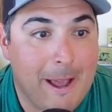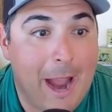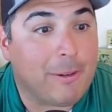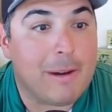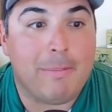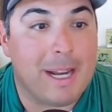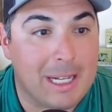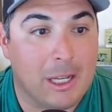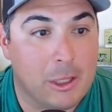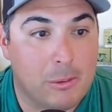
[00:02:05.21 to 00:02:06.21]

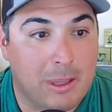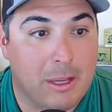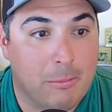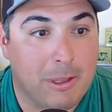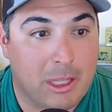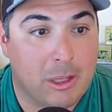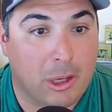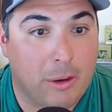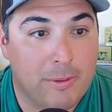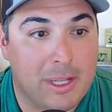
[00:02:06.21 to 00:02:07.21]
everybody deals with the with the
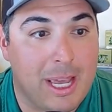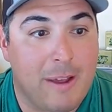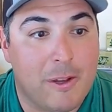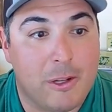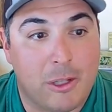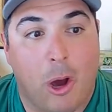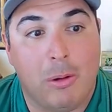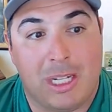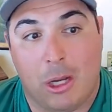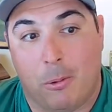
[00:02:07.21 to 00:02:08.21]
nerves, and if you
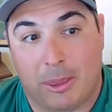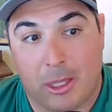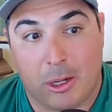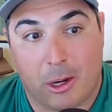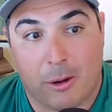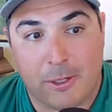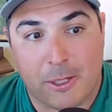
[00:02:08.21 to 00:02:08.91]
don't deal with the nerve,